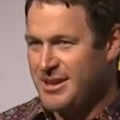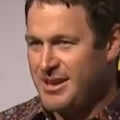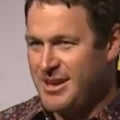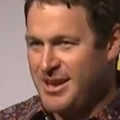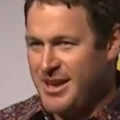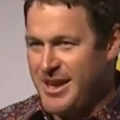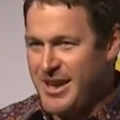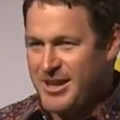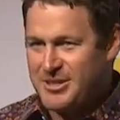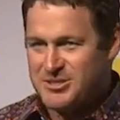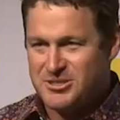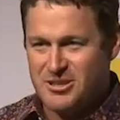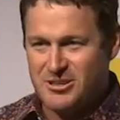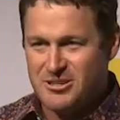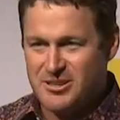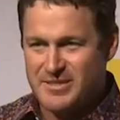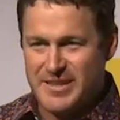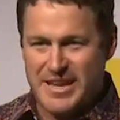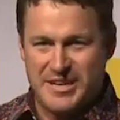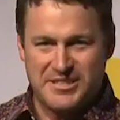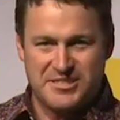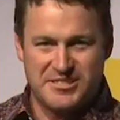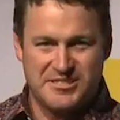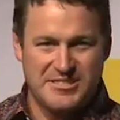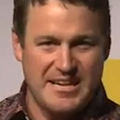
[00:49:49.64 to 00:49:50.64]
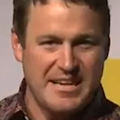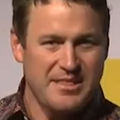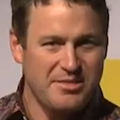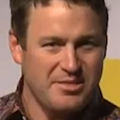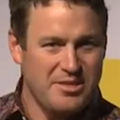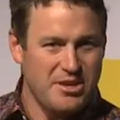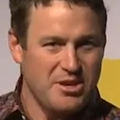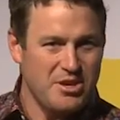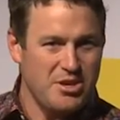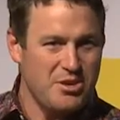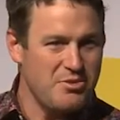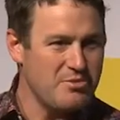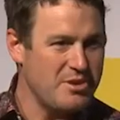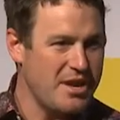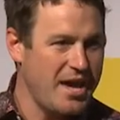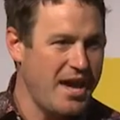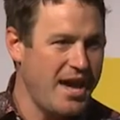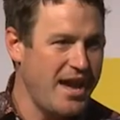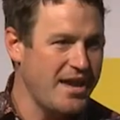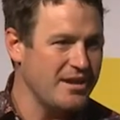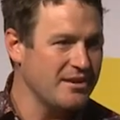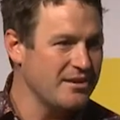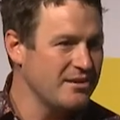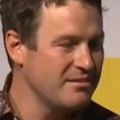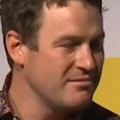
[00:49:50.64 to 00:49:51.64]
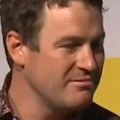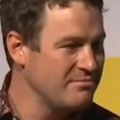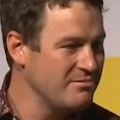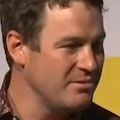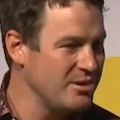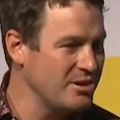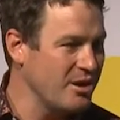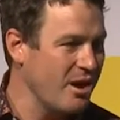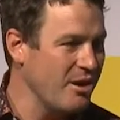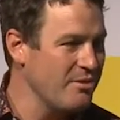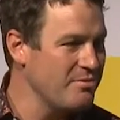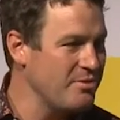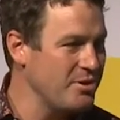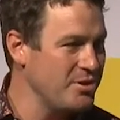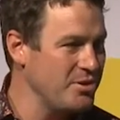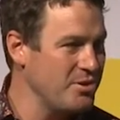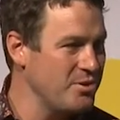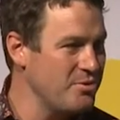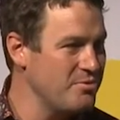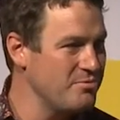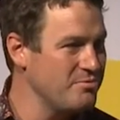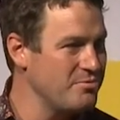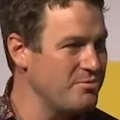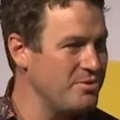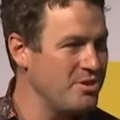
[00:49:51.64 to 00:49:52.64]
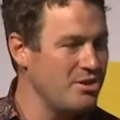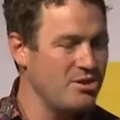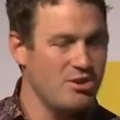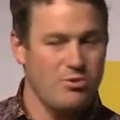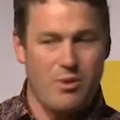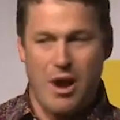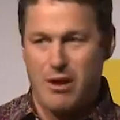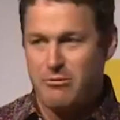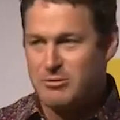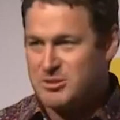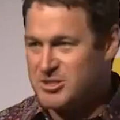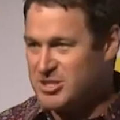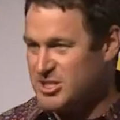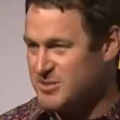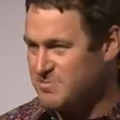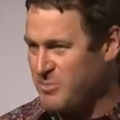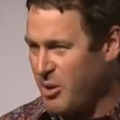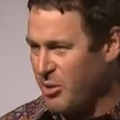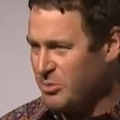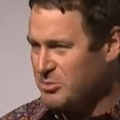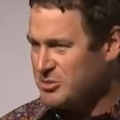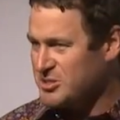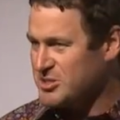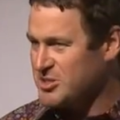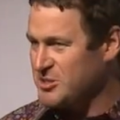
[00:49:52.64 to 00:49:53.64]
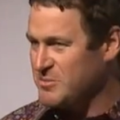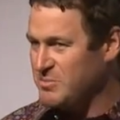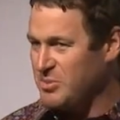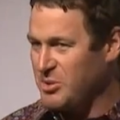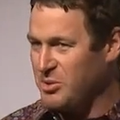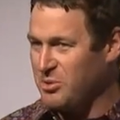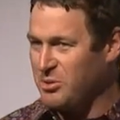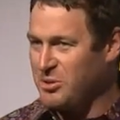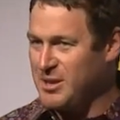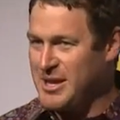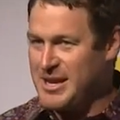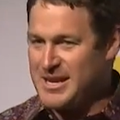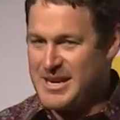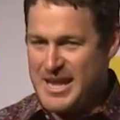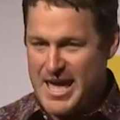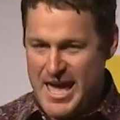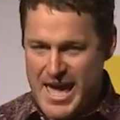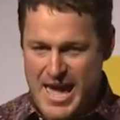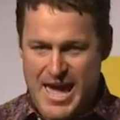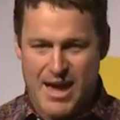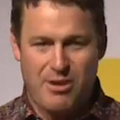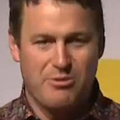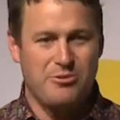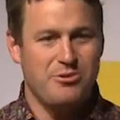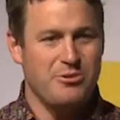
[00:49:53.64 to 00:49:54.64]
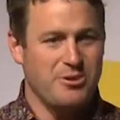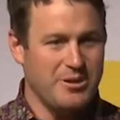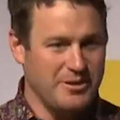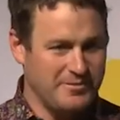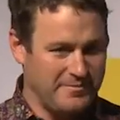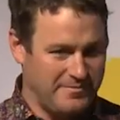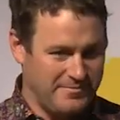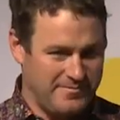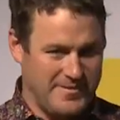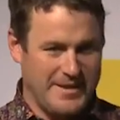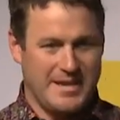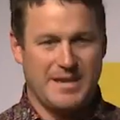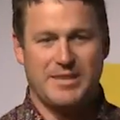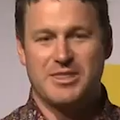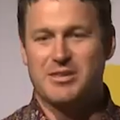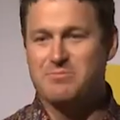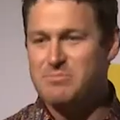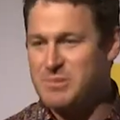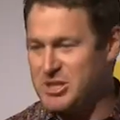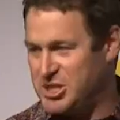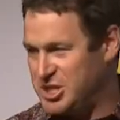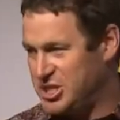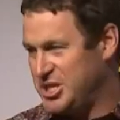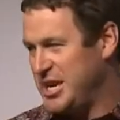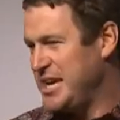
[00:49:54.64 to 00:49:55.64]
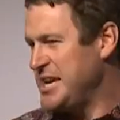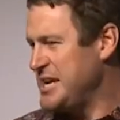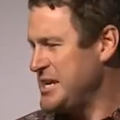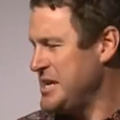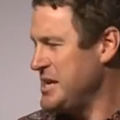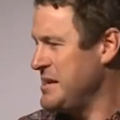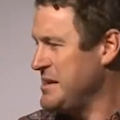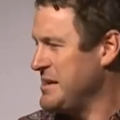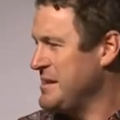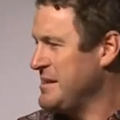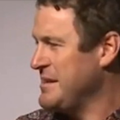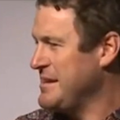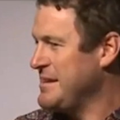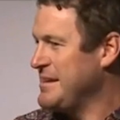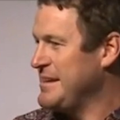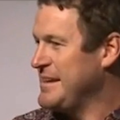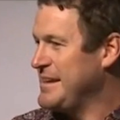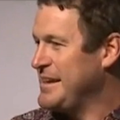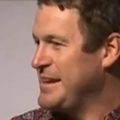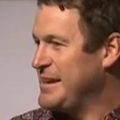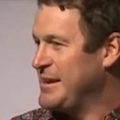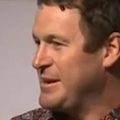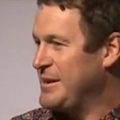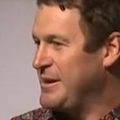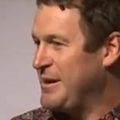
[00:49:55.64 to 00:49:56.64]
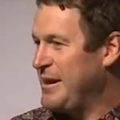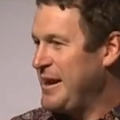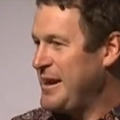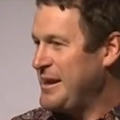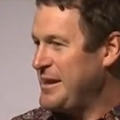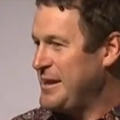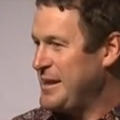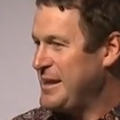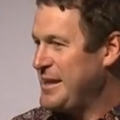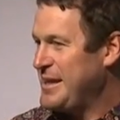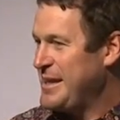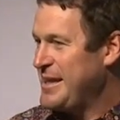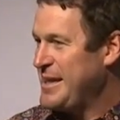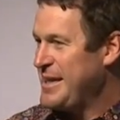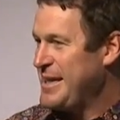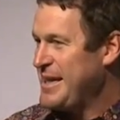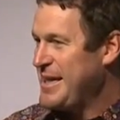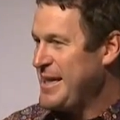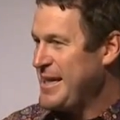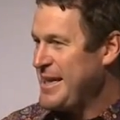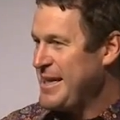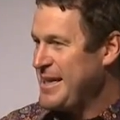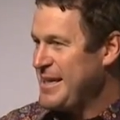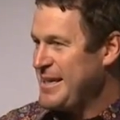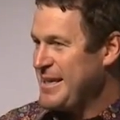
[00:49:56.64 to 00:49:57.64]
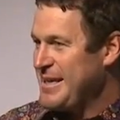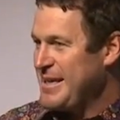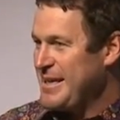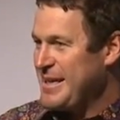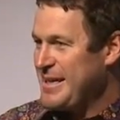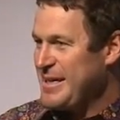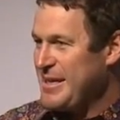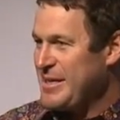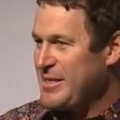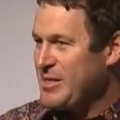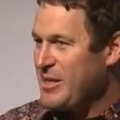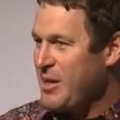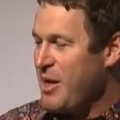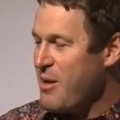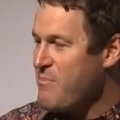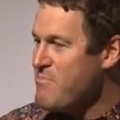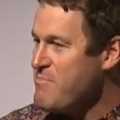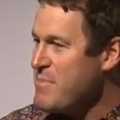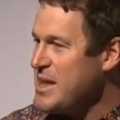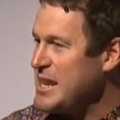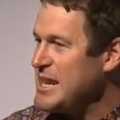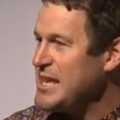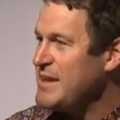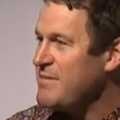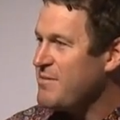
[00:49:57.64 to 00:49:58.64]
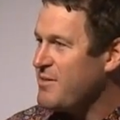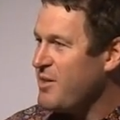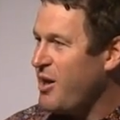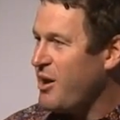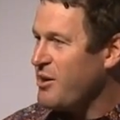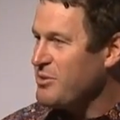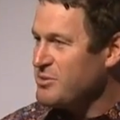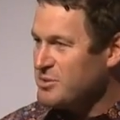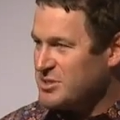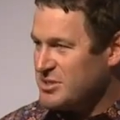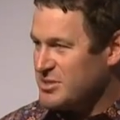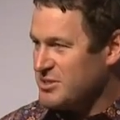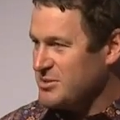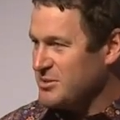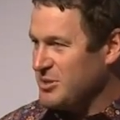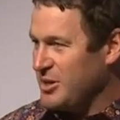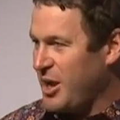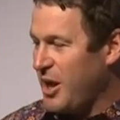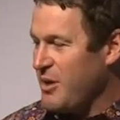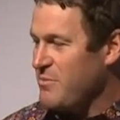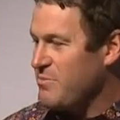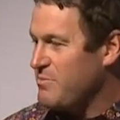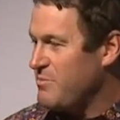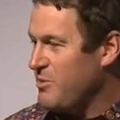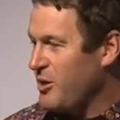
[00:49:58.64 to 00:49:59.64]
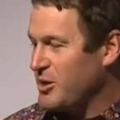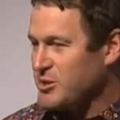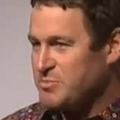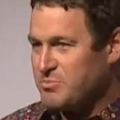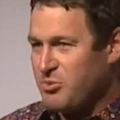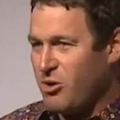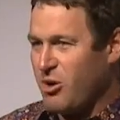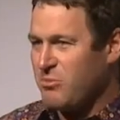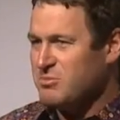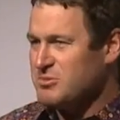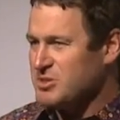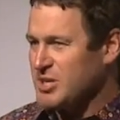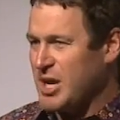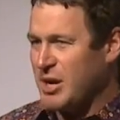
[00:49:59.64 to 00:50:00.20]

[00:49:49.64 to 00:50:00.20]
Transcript: And so to the extent that you can you know, that you are responsible in how you configure the machine, right? Many of those, you know, those problems go